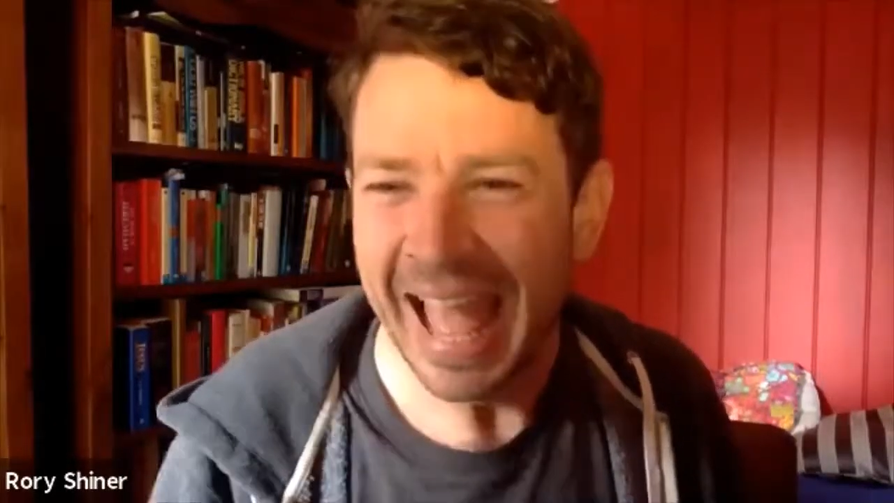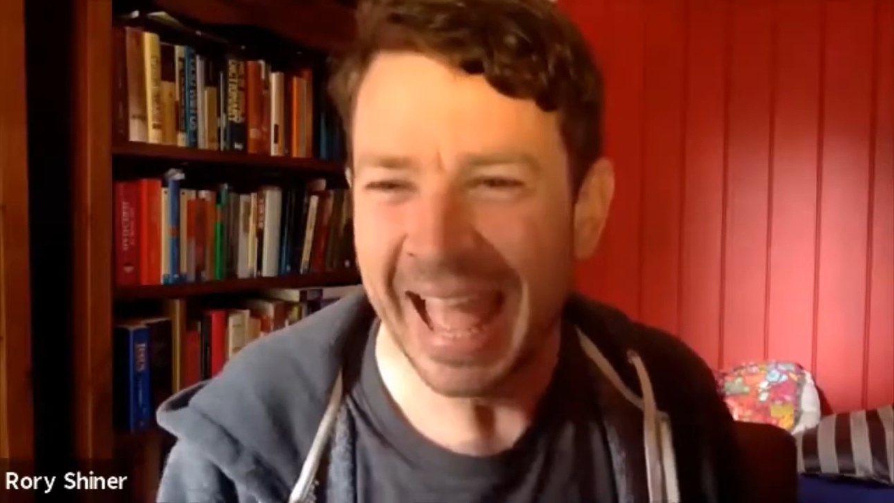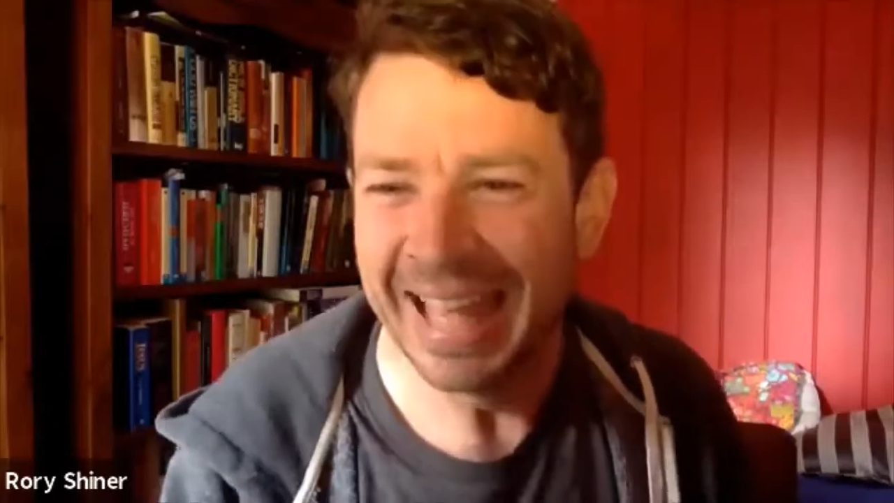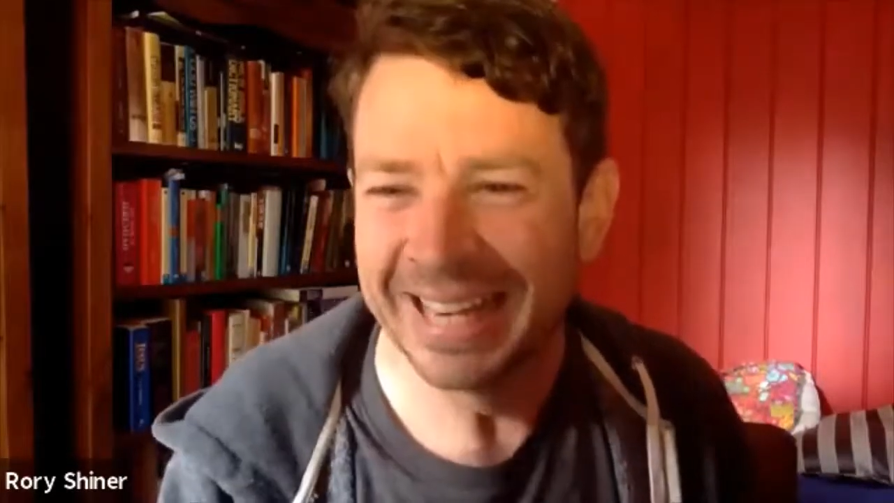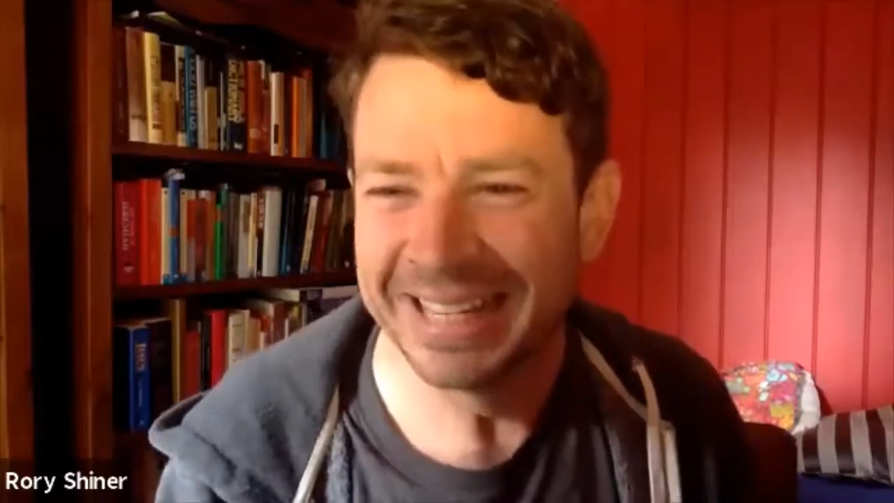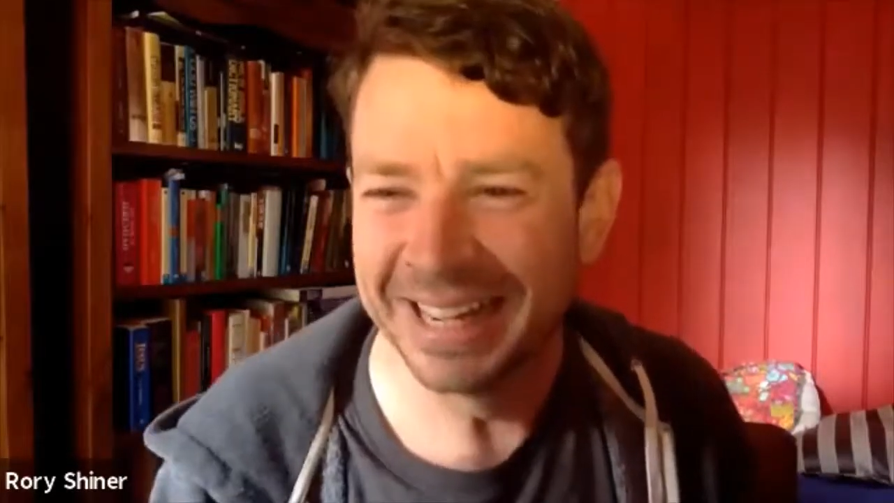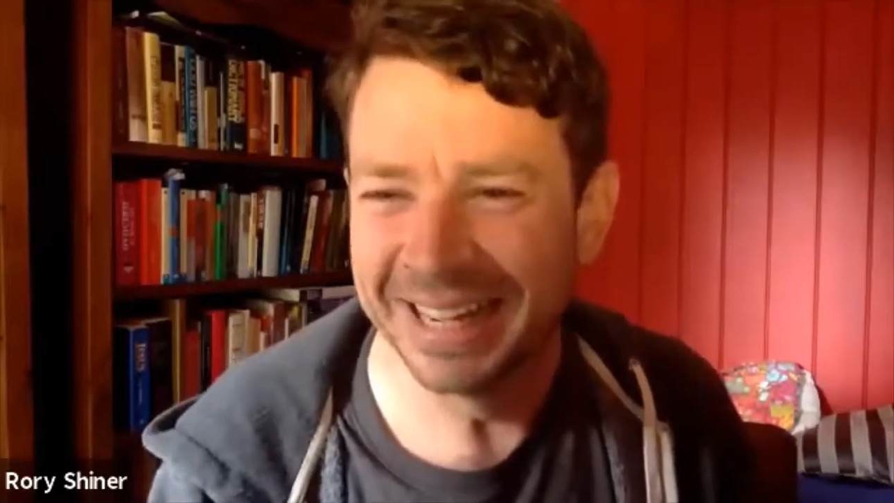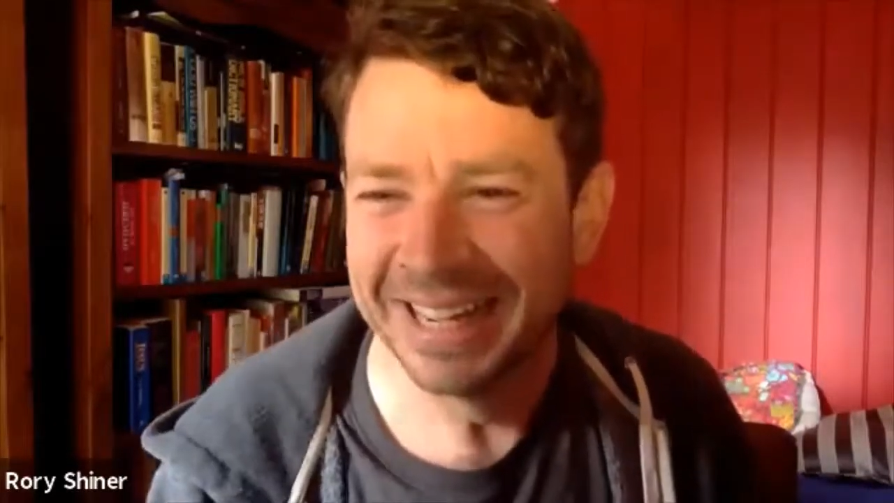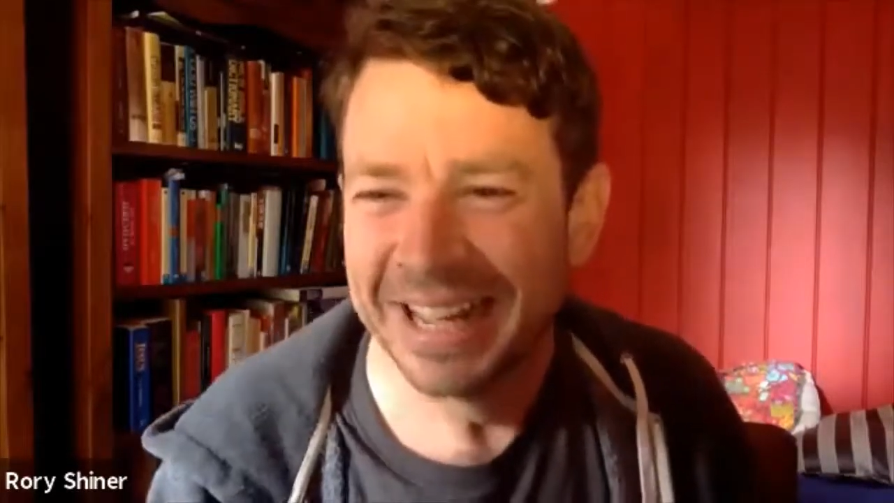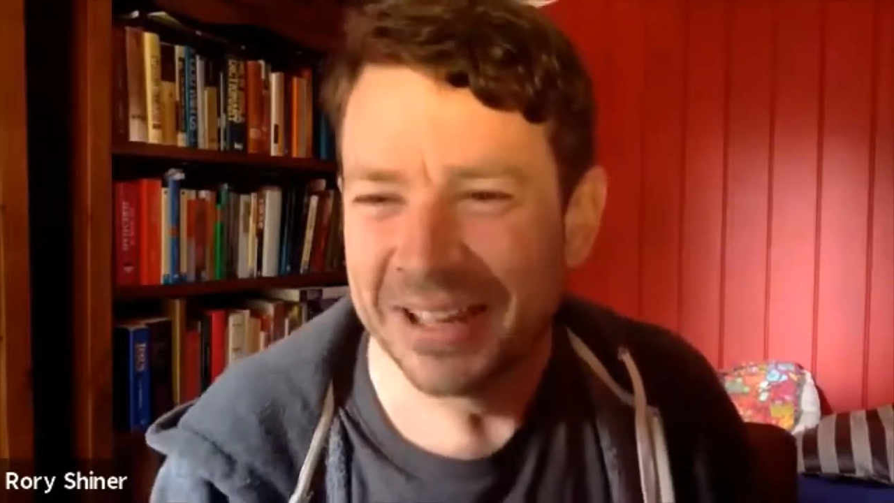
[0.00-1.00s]
and
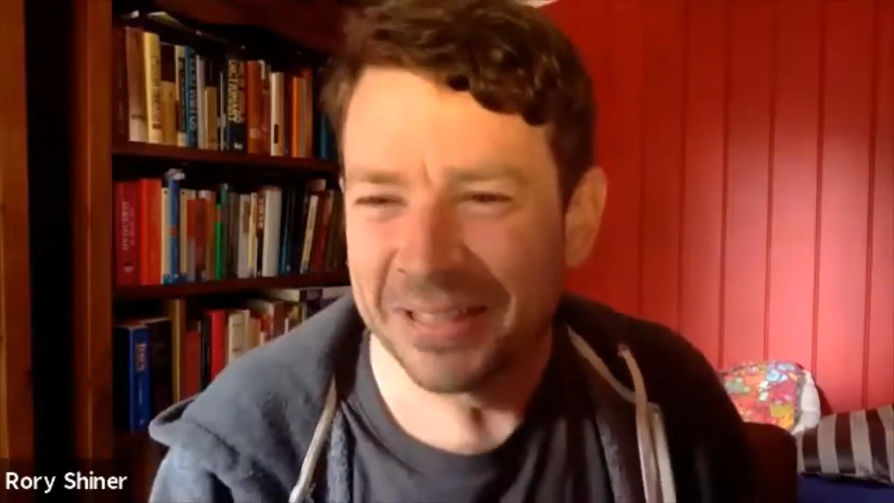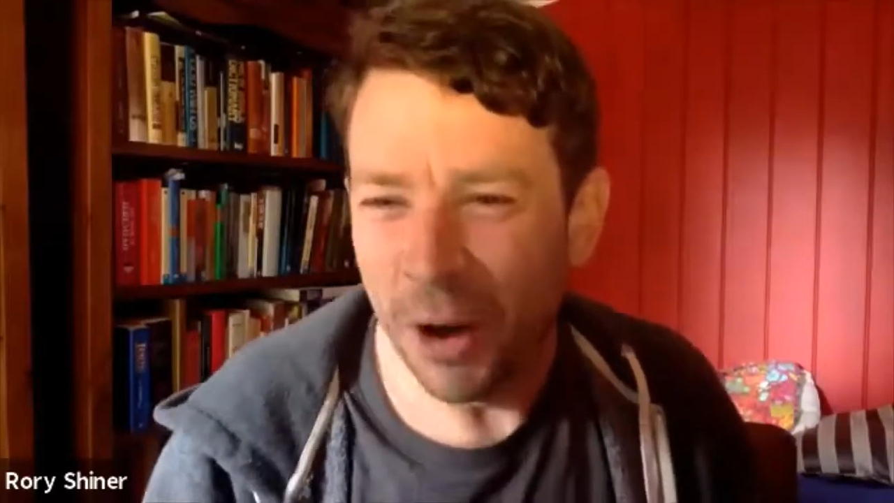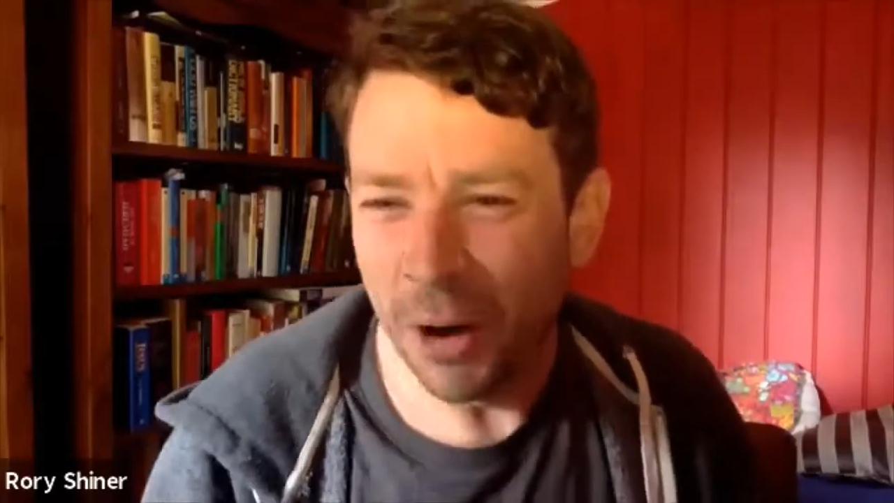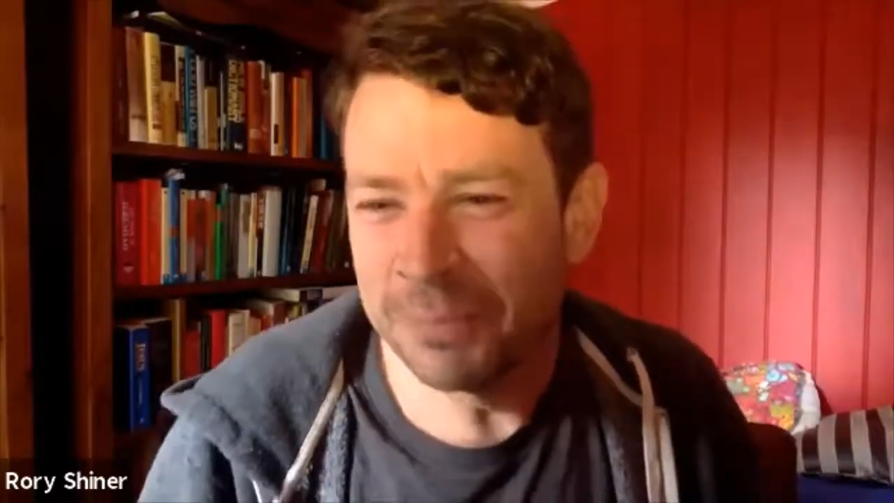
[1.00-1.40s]
the whole